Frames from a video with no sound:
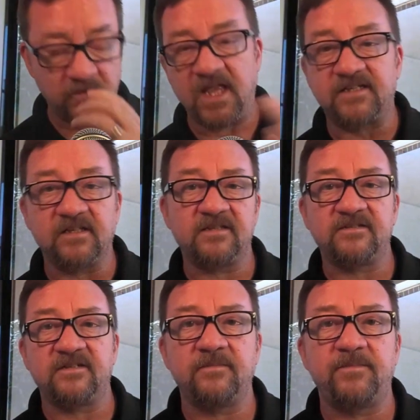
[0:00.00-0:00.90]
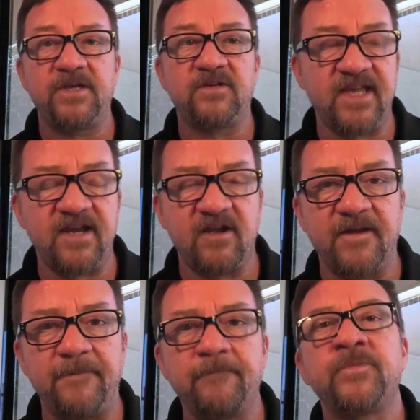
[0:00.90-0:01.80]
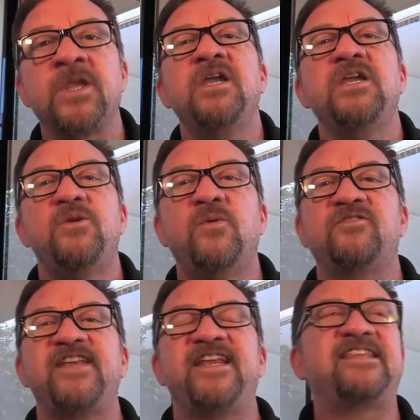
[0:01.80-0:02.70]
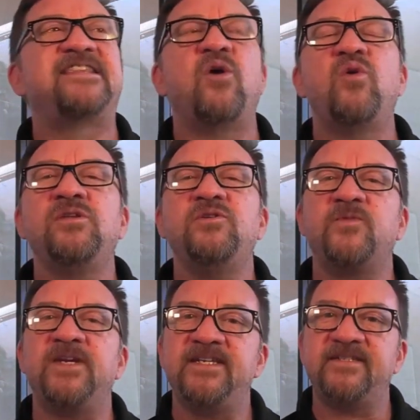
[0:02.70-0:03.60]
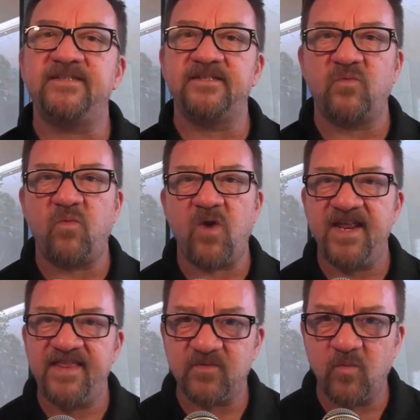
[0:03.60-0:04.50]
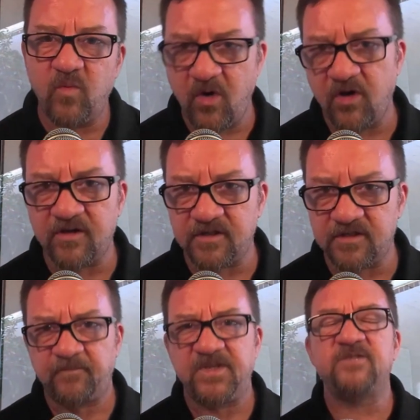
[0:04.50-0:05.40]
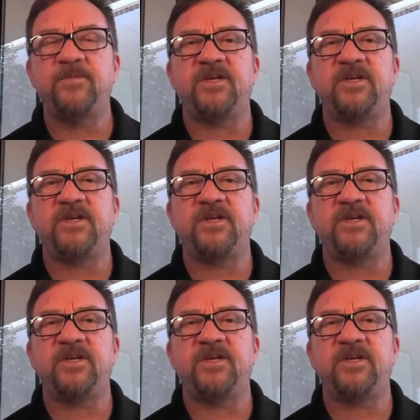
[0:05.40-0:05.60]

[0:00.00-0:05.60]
who like to listen to Peter Zeihan, you understand that the only reason why this works is